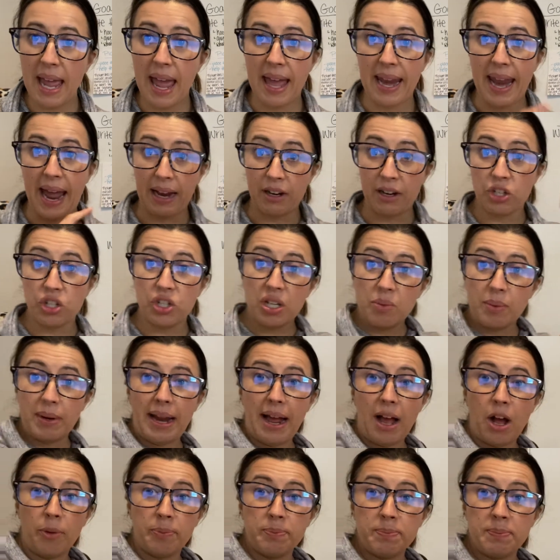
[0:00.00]
And actually what
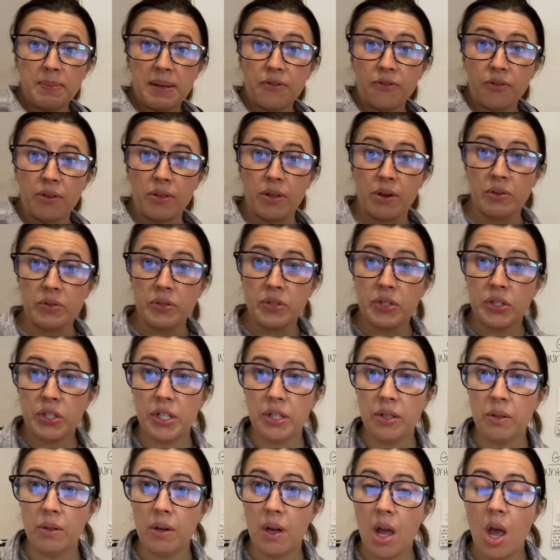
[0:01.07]
helped me for those two
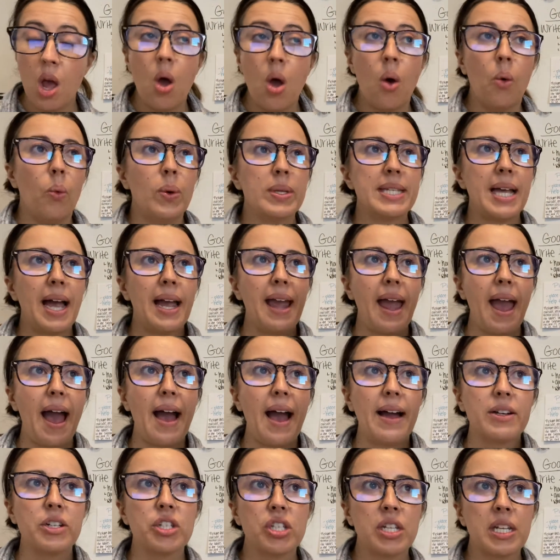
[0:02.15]
was I
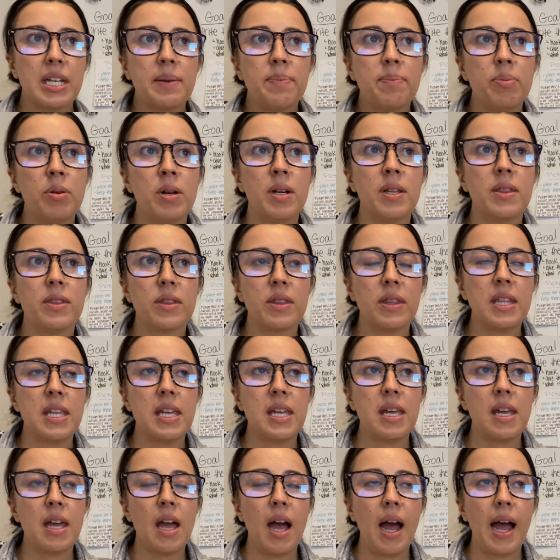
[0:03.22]
actually put
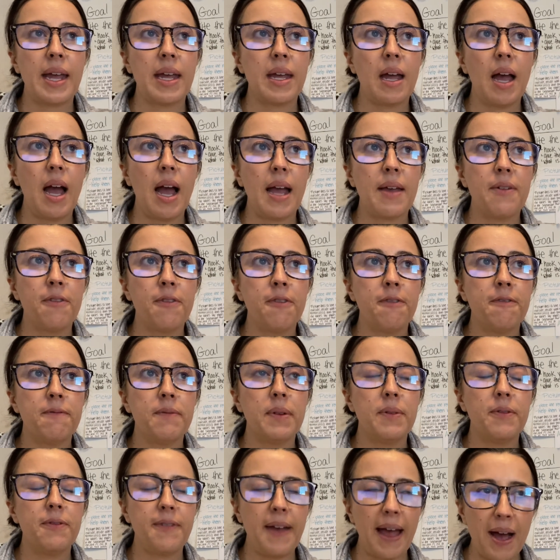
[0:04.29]
I
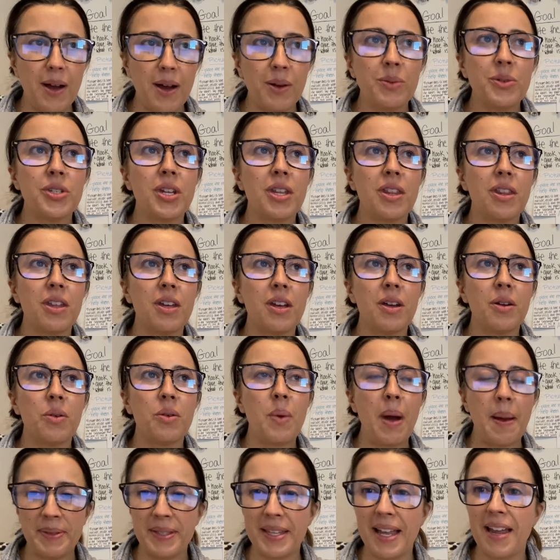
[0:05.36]
found the
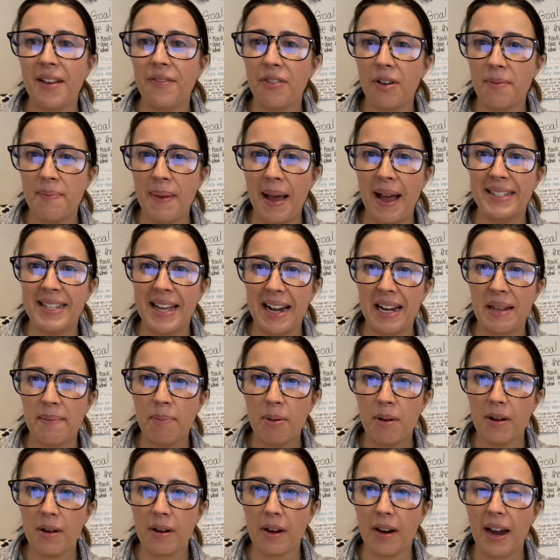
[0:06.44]
website for Bad Daddy
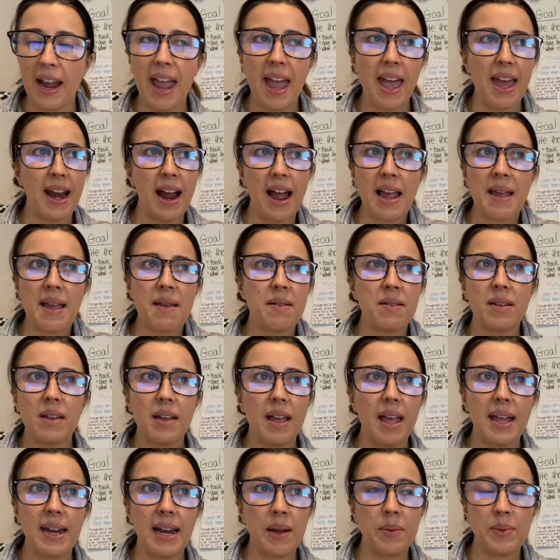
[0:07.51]
Burger and
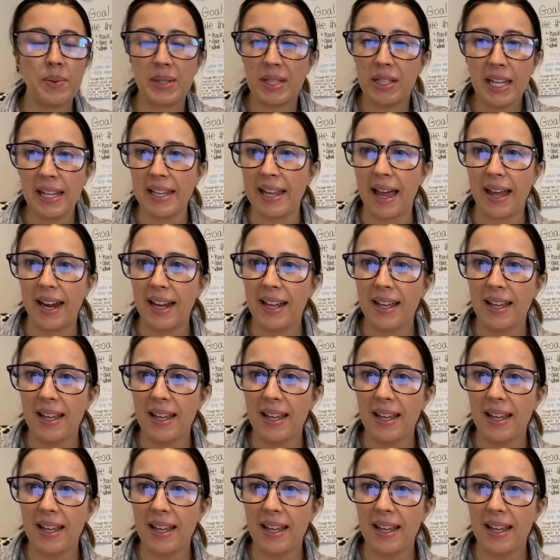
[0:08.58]
I was looking at it.